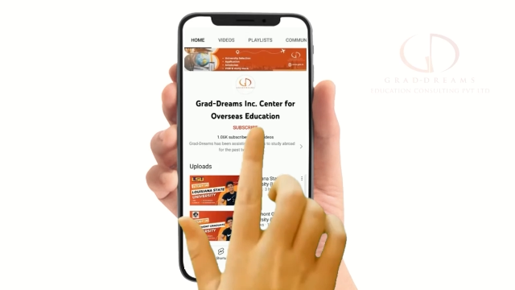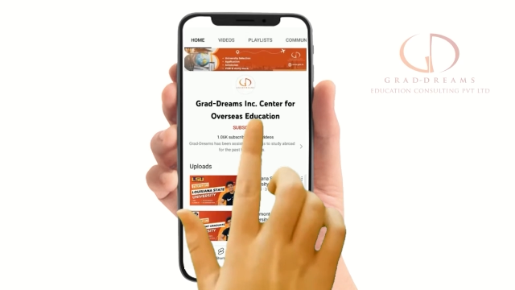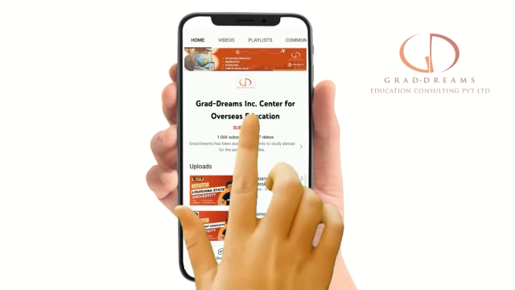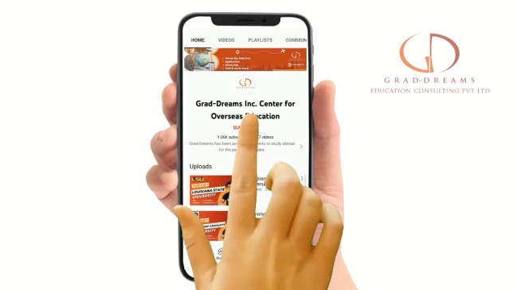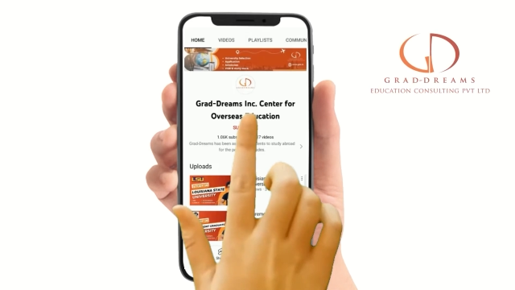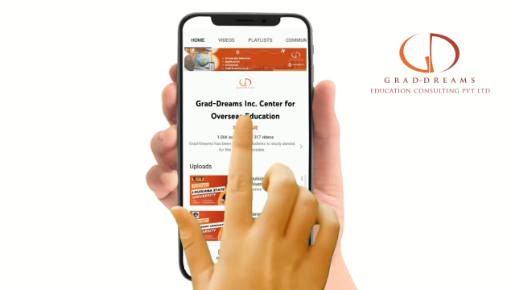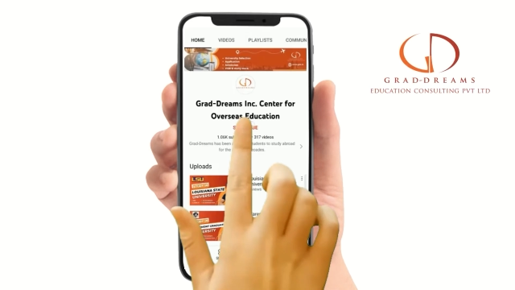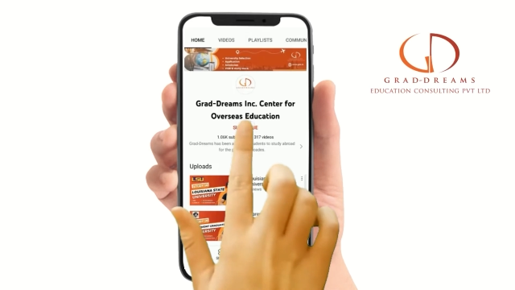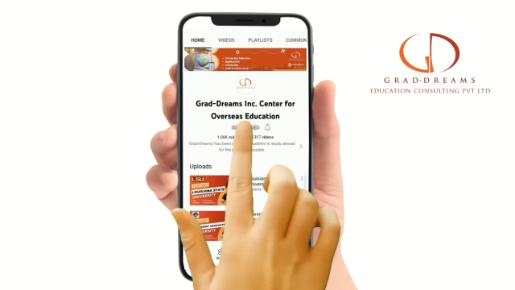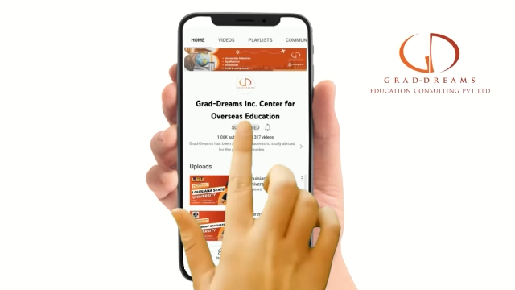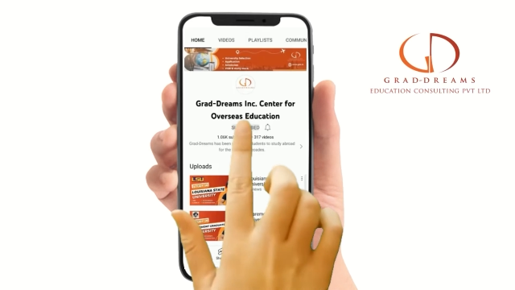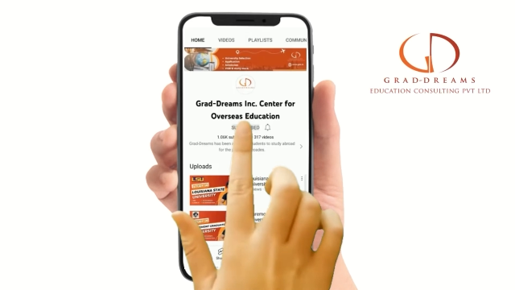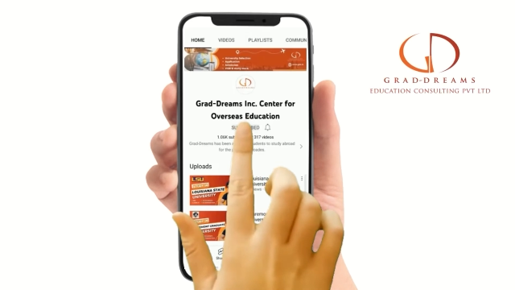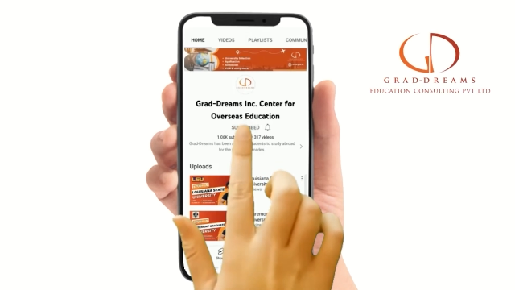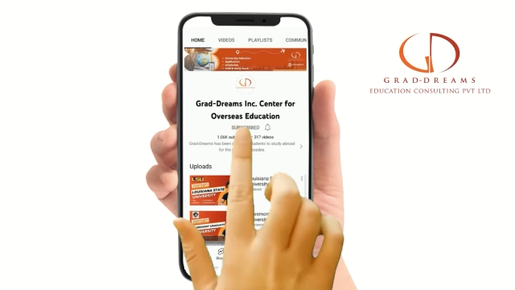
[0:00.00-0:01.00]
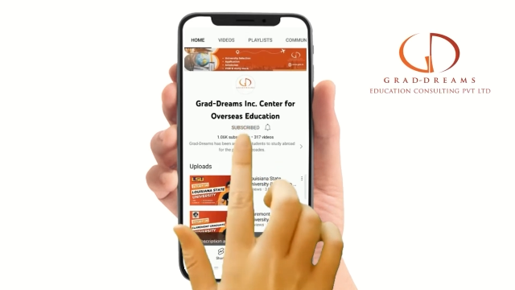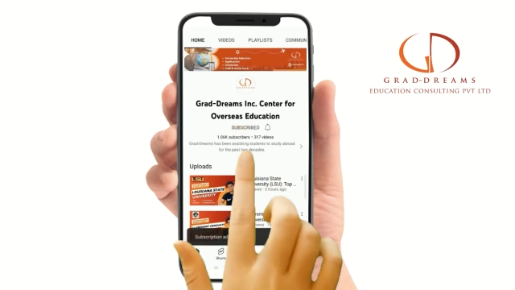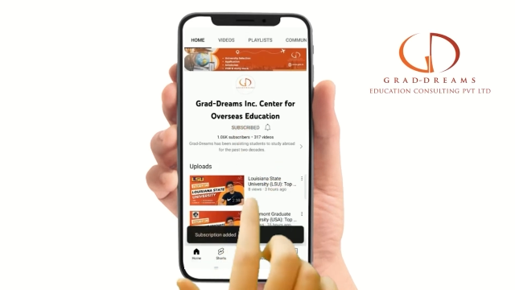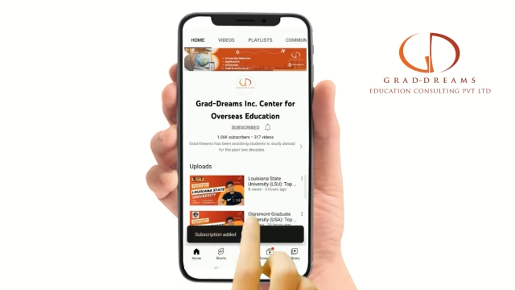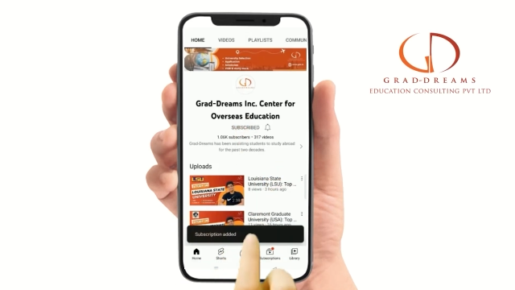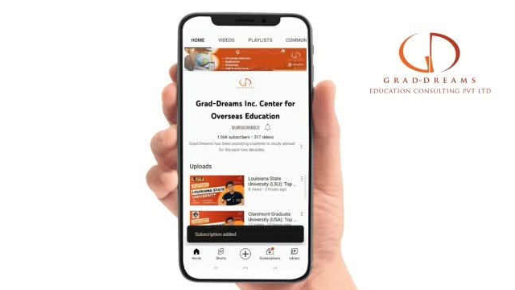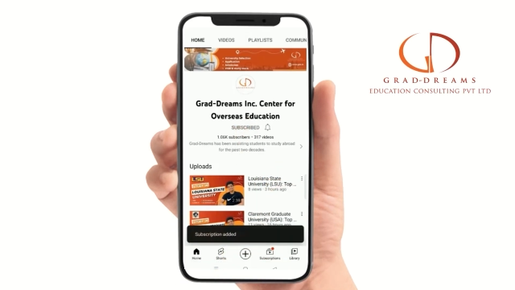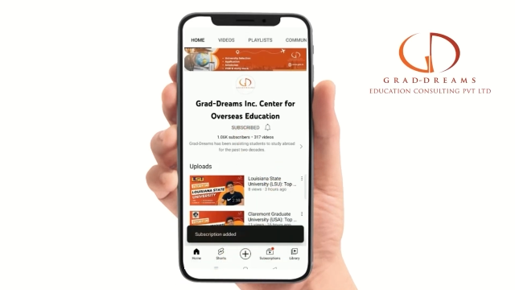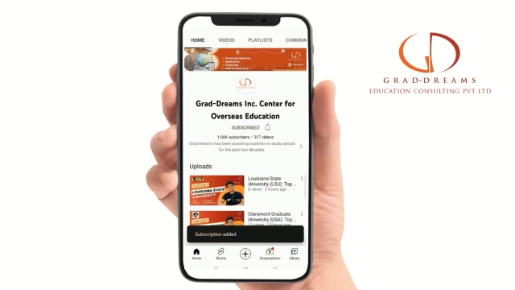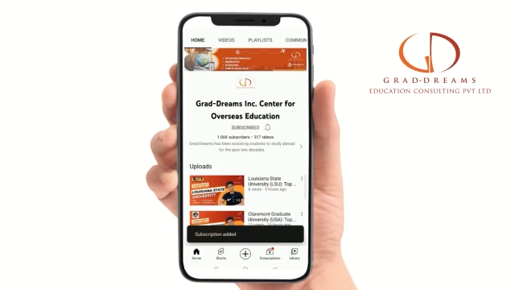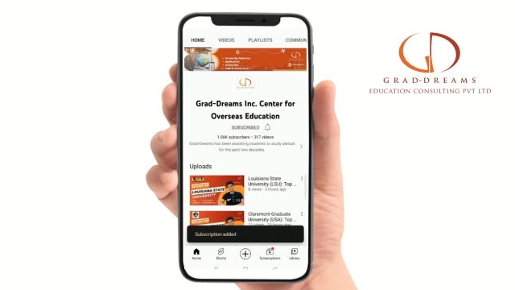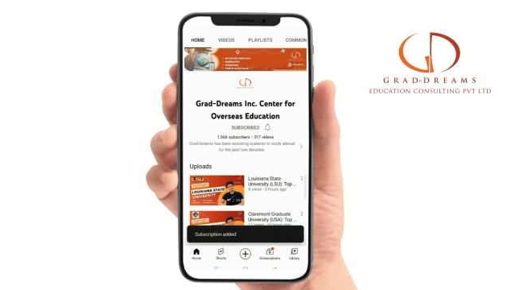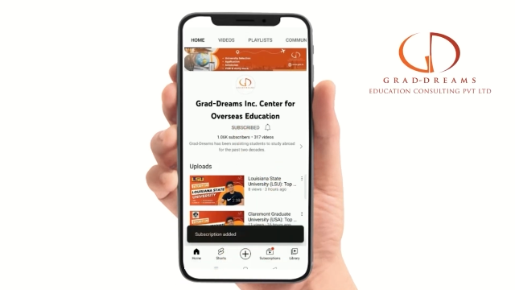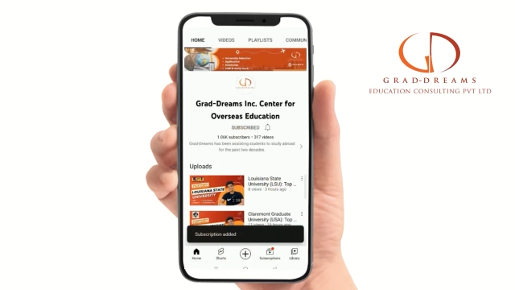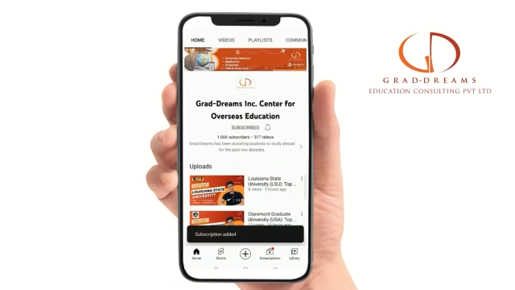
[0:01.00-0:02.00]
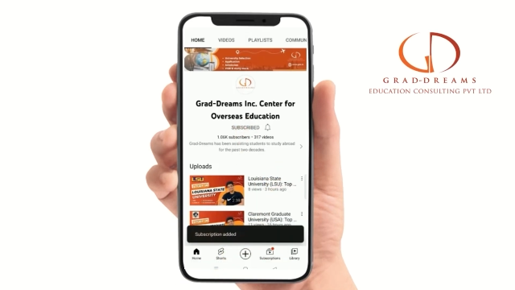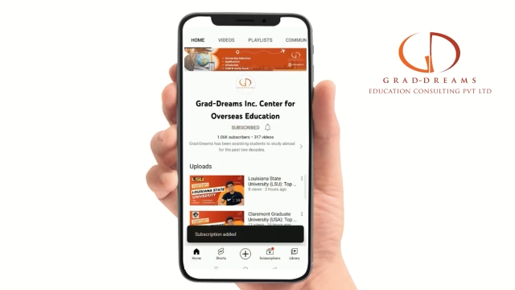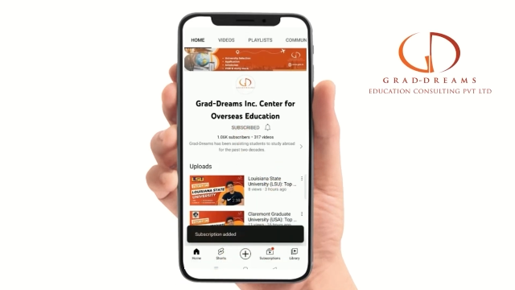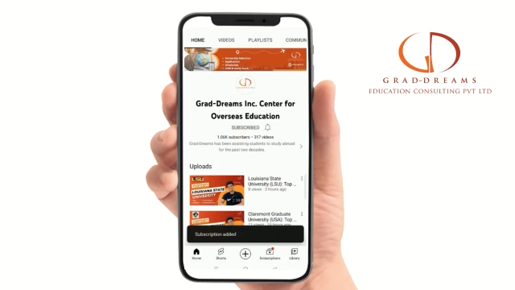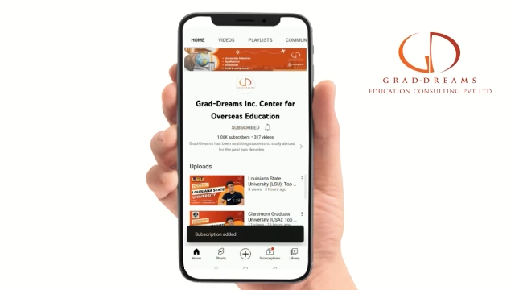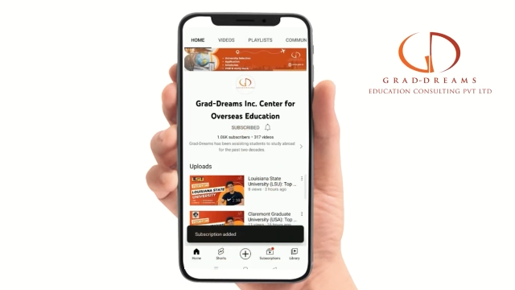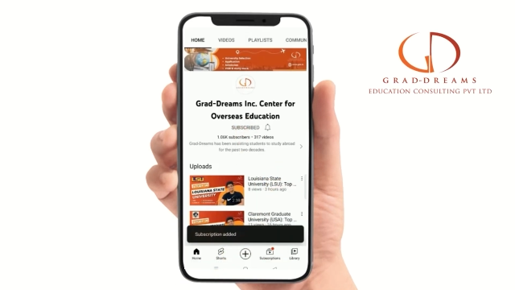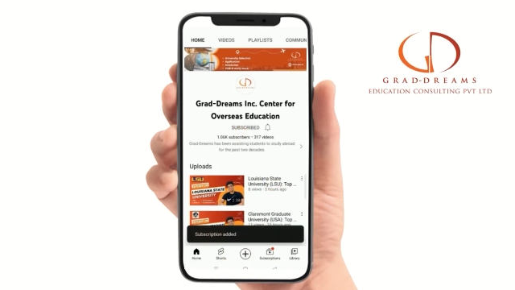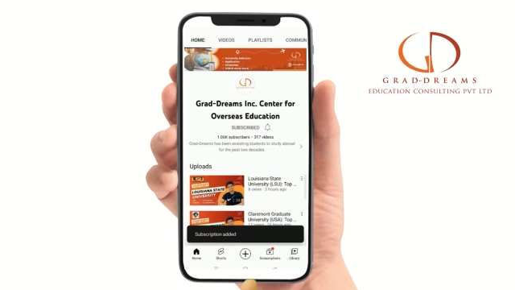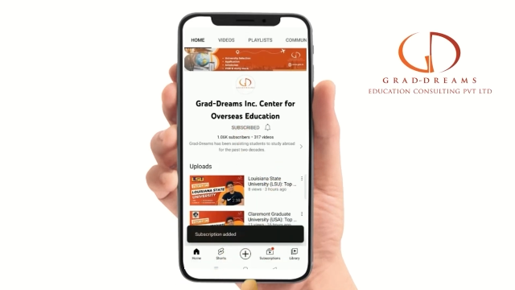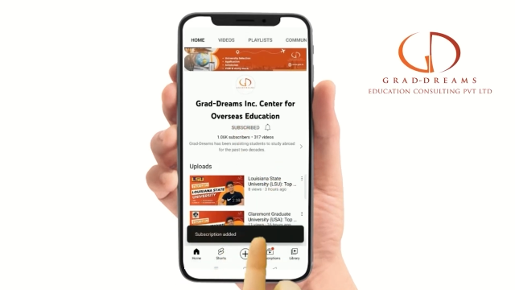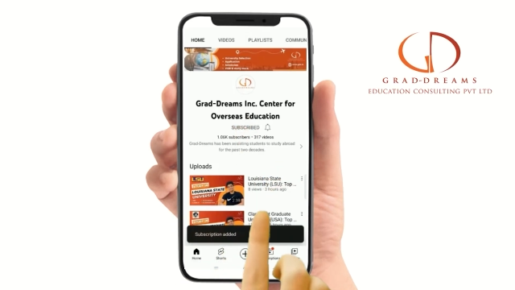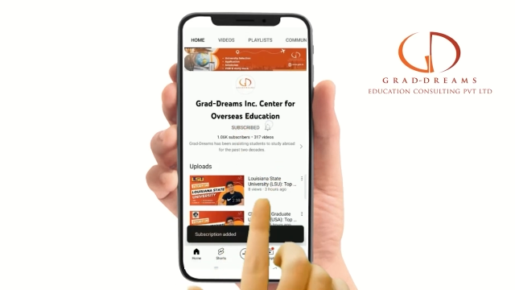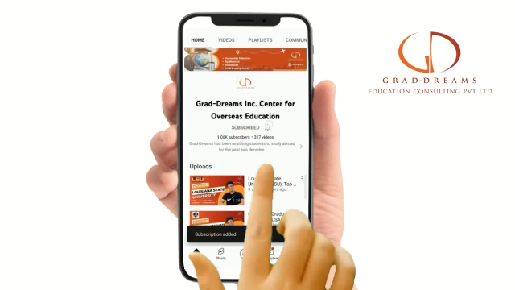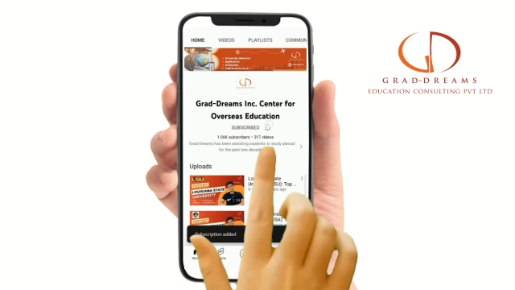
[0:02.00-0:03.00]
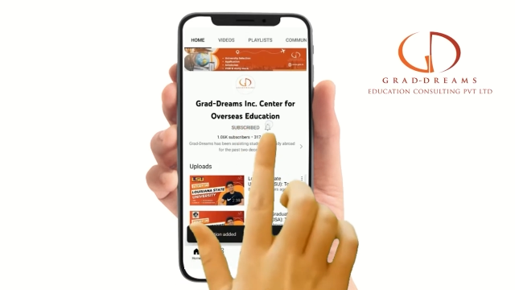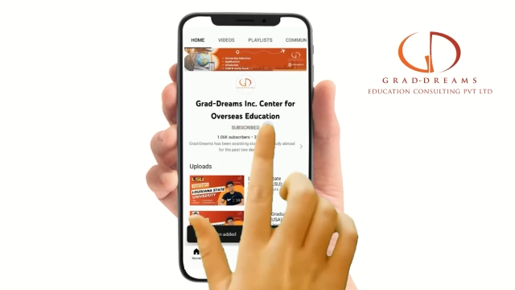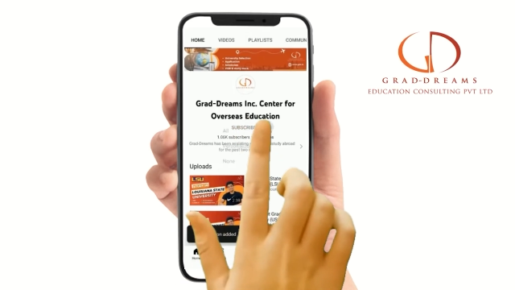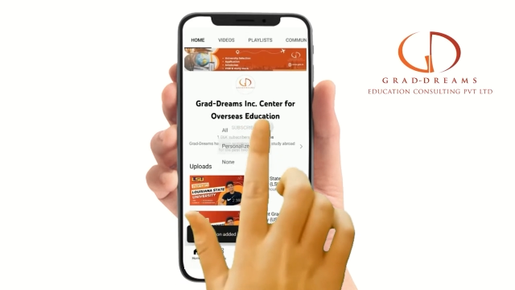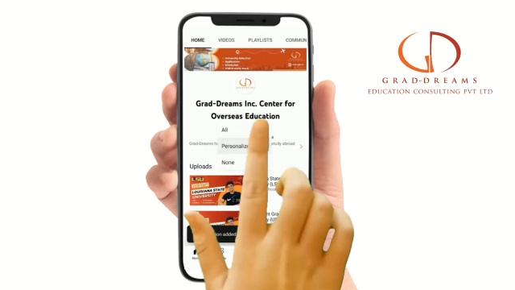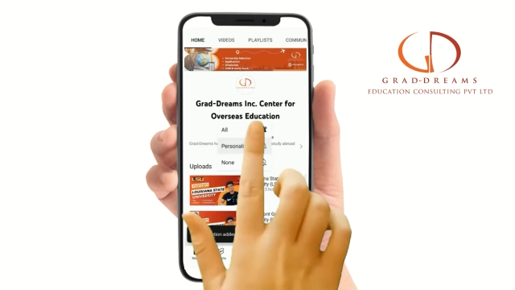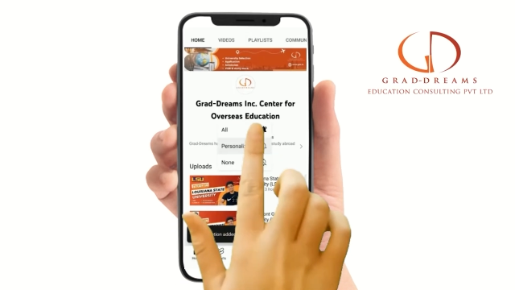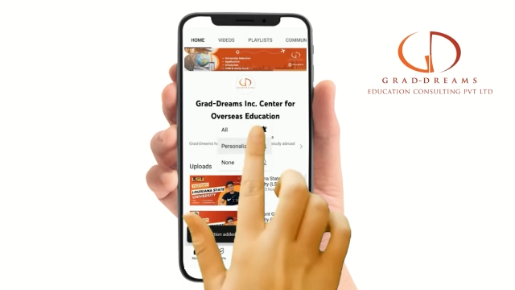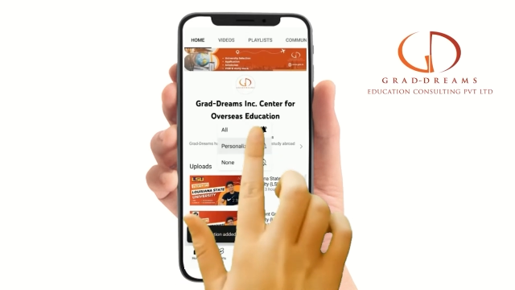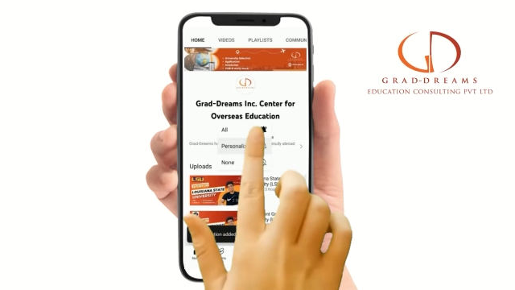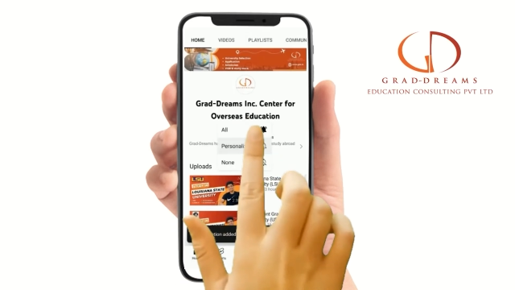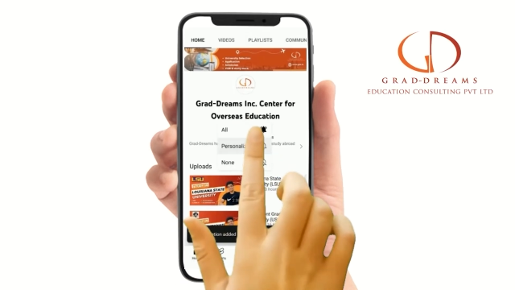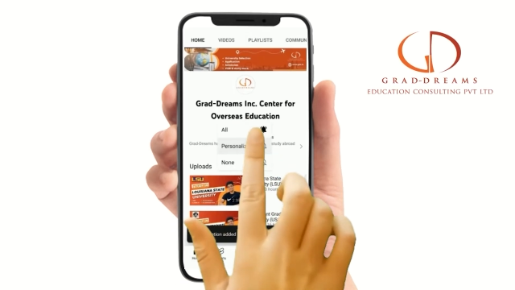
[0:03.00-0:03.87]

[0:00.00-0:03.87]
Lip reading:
Nobody's mouth can be seen.